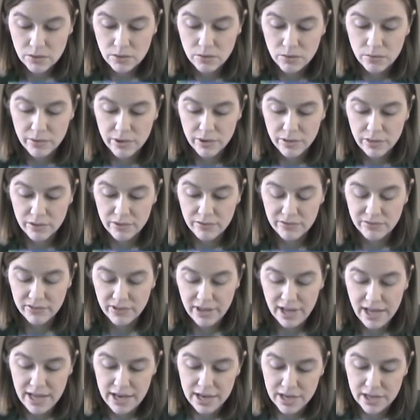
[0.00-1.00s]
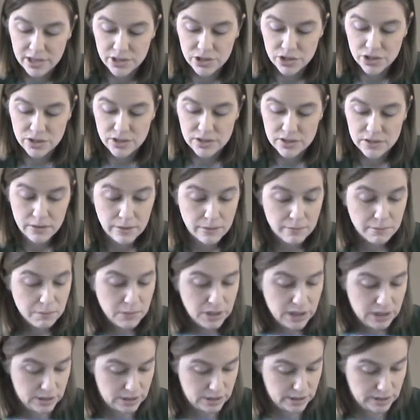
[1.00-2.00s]
where the flat edges
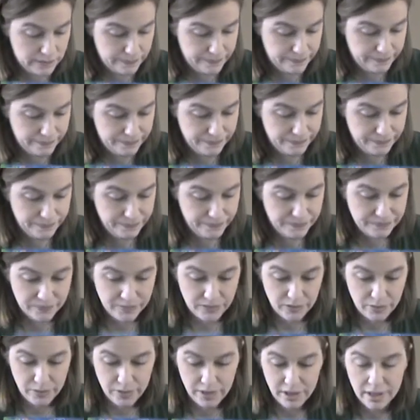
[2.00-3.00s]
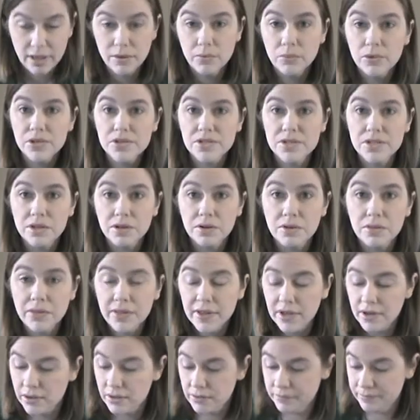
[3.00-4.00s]
meet. Okay, we'll start
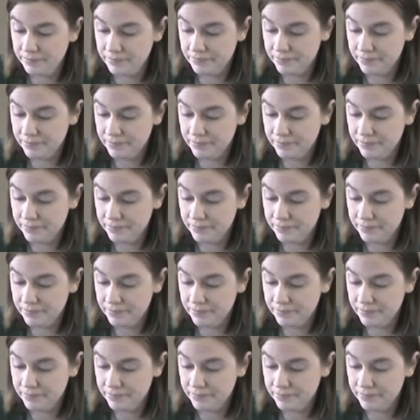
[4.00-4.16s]
there.